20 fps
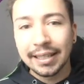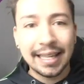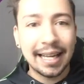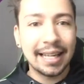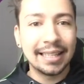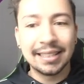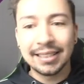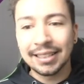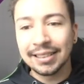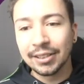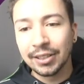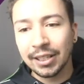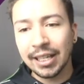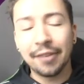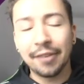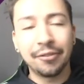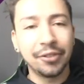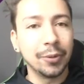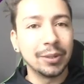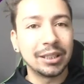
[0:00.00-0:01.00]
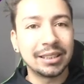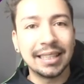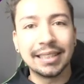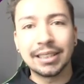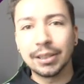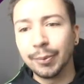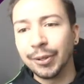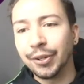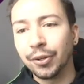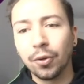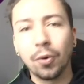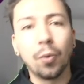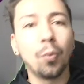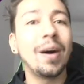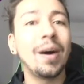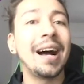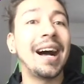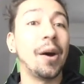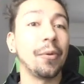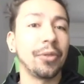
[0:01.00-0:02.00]
get a few assists, and we thought,
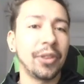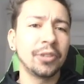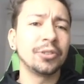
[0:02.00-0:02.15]
wow,